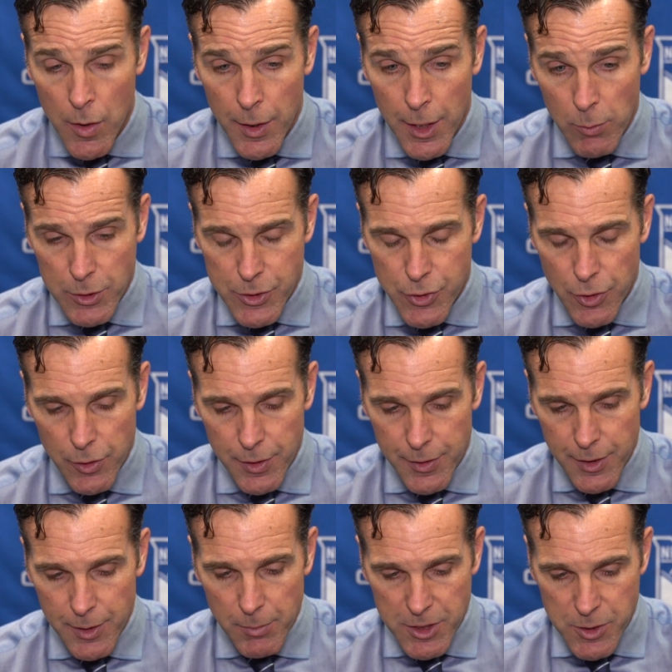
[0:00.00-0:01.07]
Yeah, we certainly
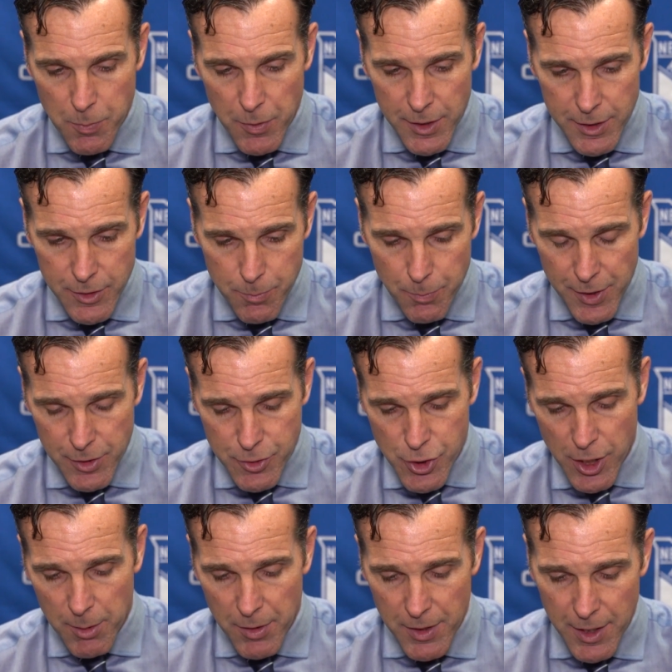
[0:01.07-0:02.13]
did a much better, better
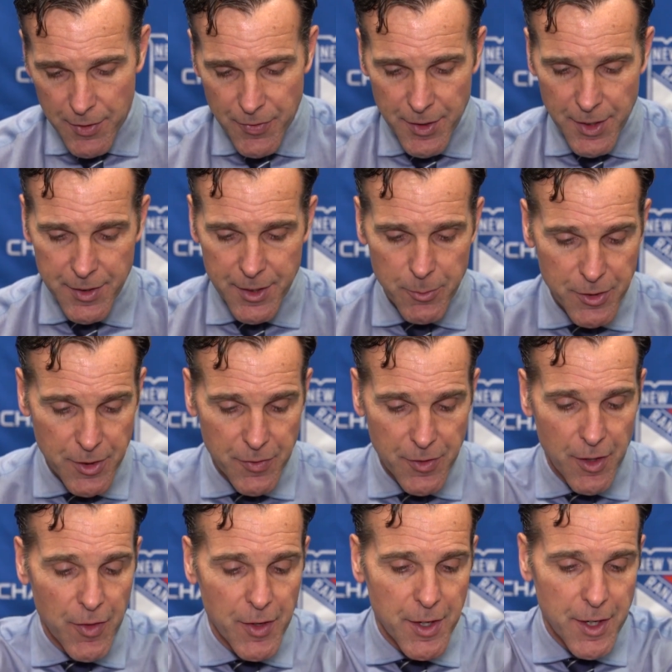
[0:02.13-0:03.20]
job of that tonight than we did
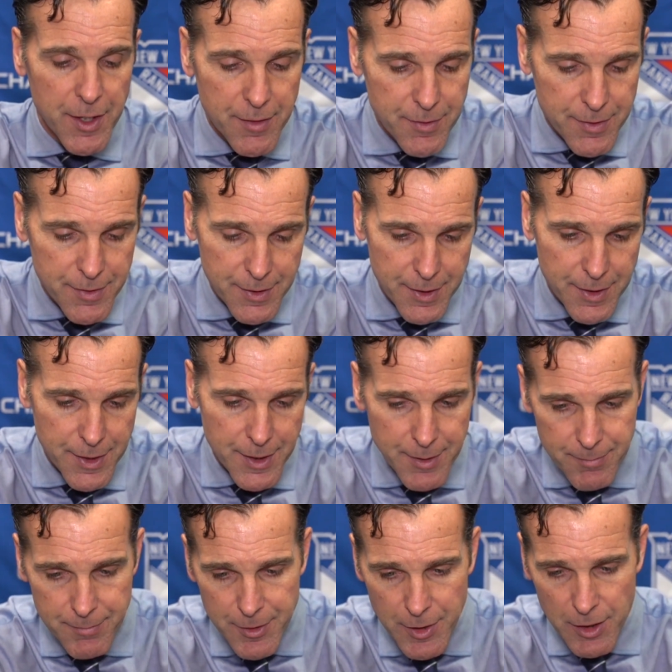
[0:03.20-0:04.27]
the other night.
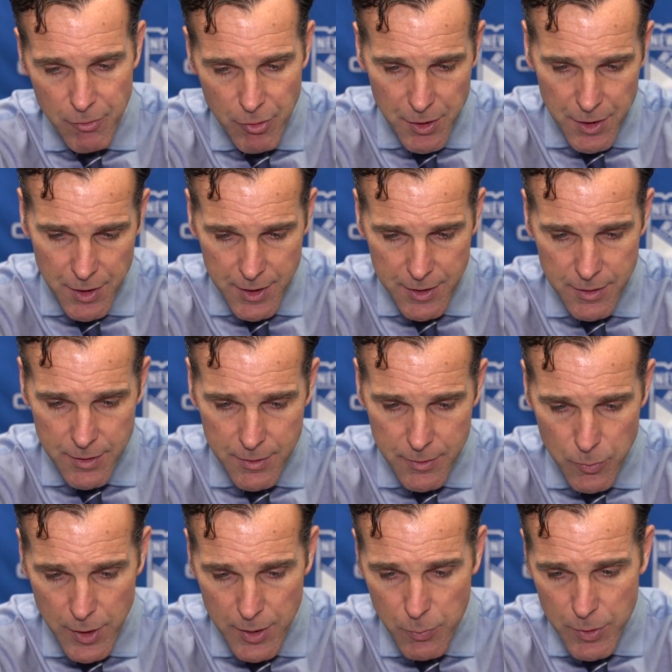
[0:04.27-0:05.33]
Uh, you know, I really liked the
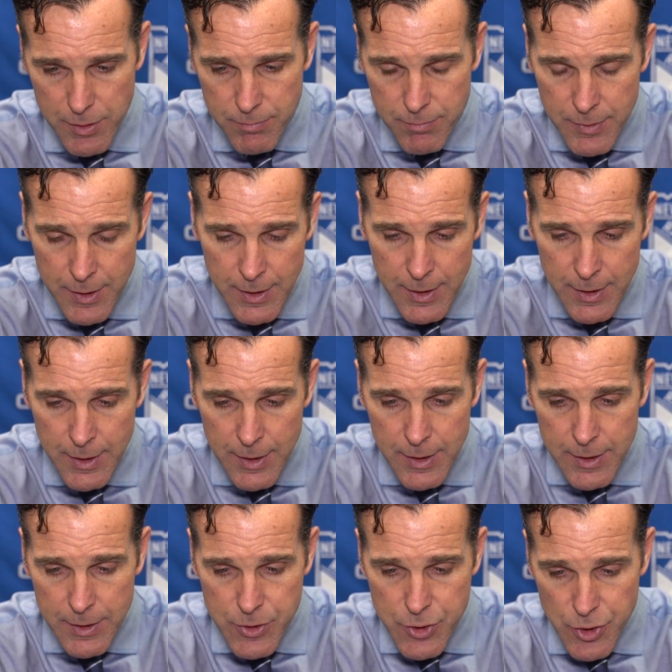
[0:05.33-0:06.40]
way we
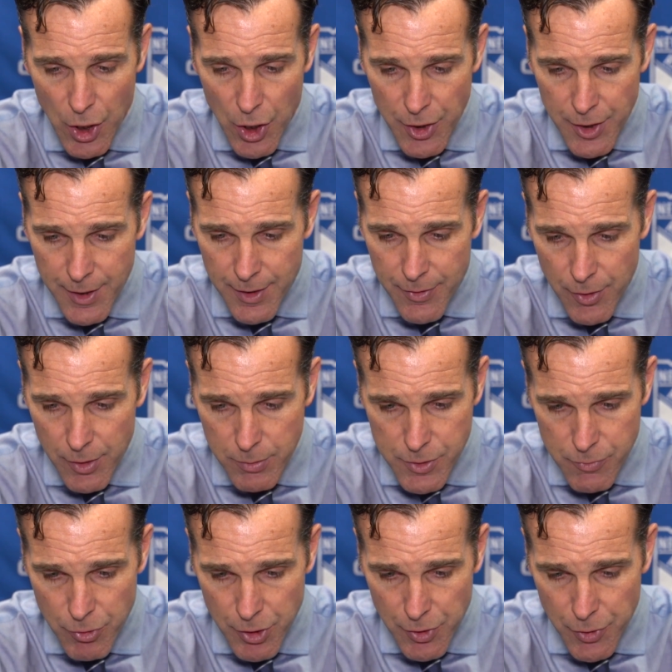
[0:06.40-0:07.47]
started. I thought it was
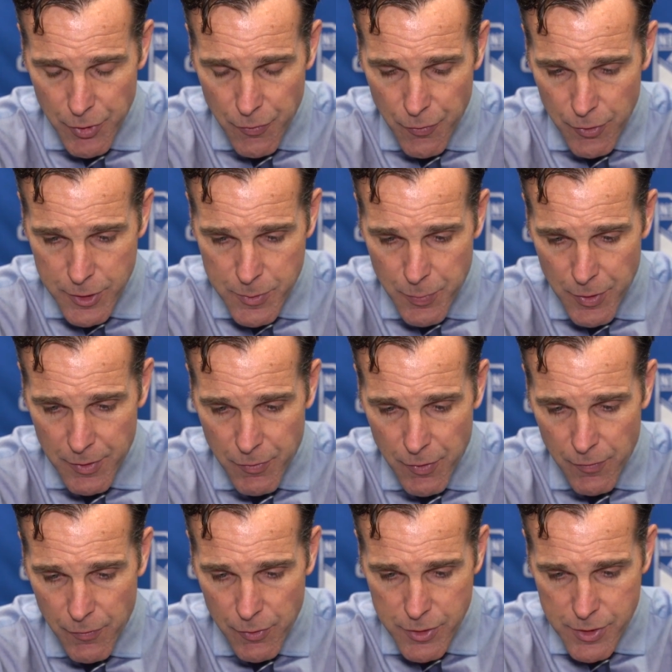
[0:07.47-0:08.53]
a really good first period for
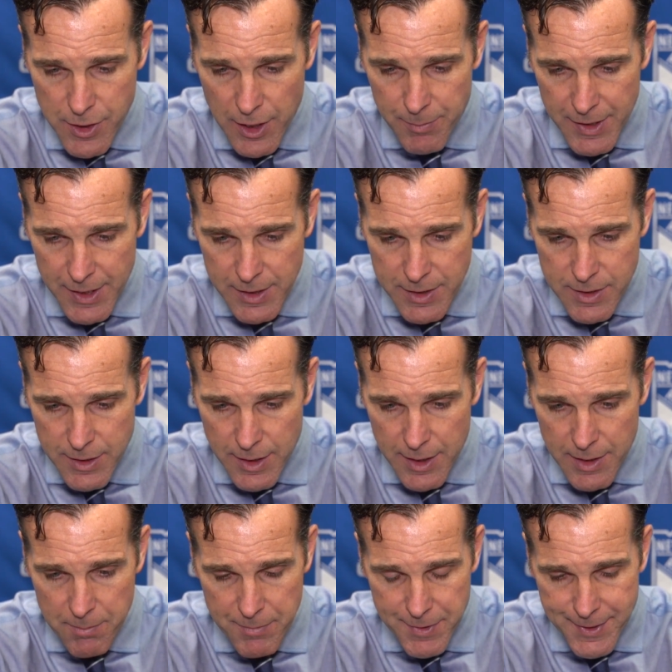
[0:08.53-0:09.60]
the first time against
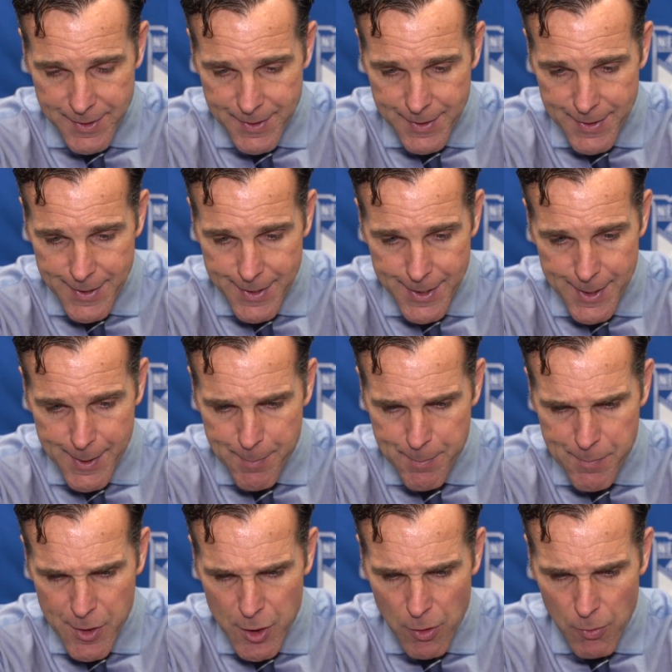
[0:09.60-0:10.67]
them, and uh,
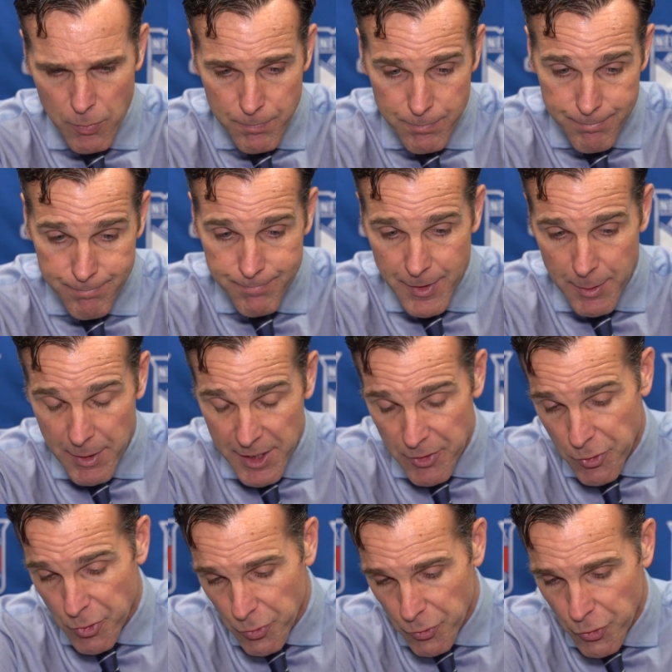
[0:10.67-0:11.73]
you know they made
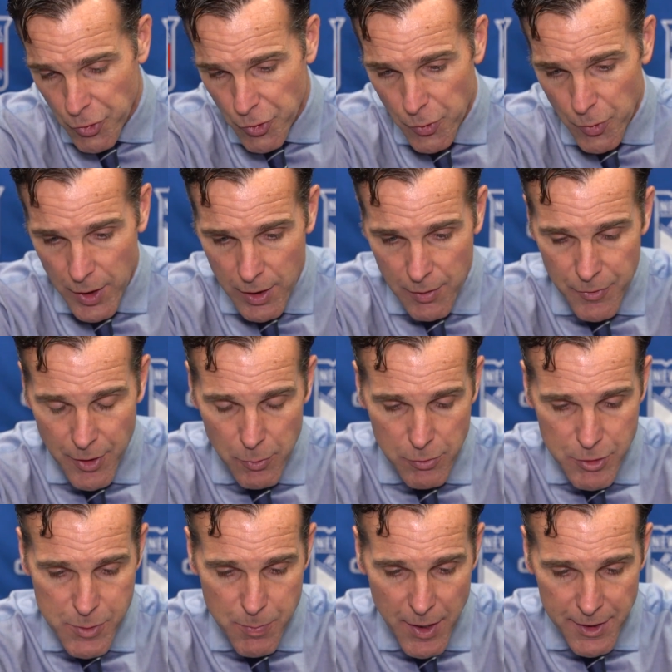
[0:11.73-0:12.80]
it two-two. I loved how we
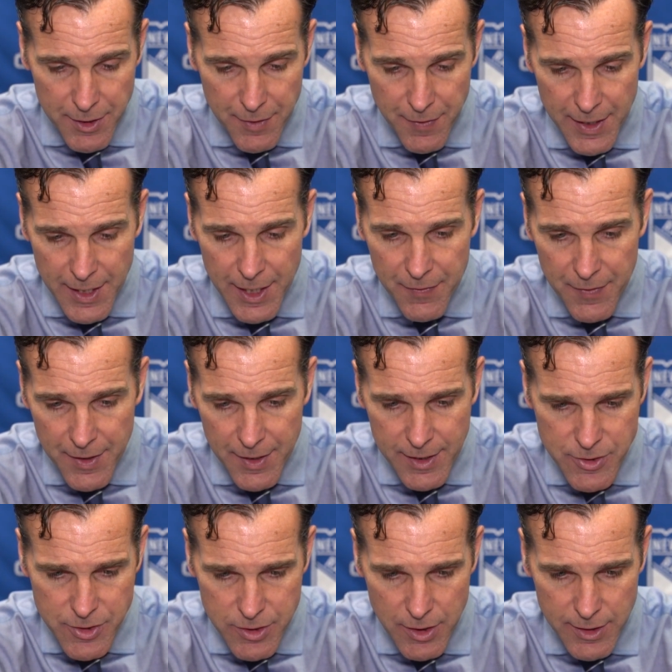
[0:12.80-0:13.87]
responded to that, and then I
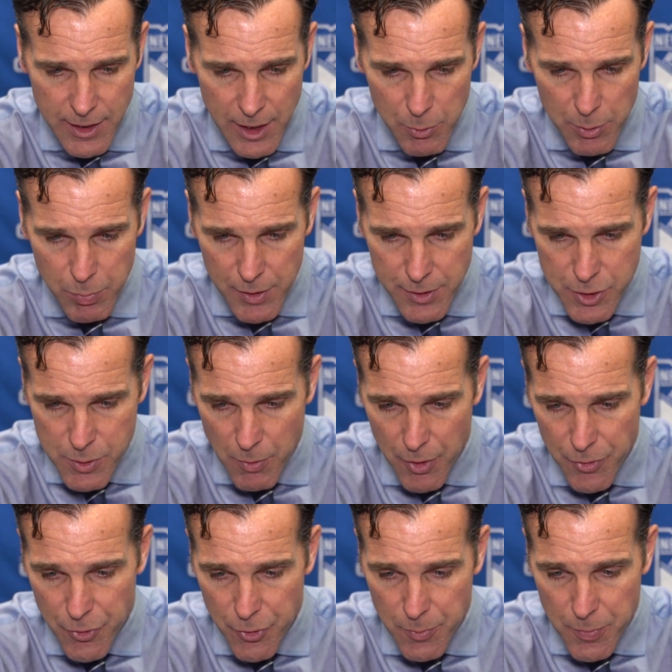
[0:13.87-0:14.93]
just liked how we played a
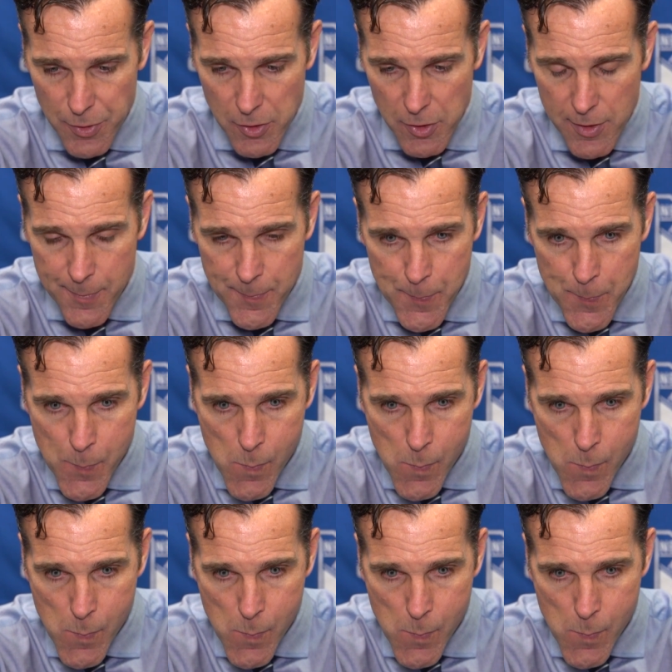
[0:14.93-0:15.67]
smart third period.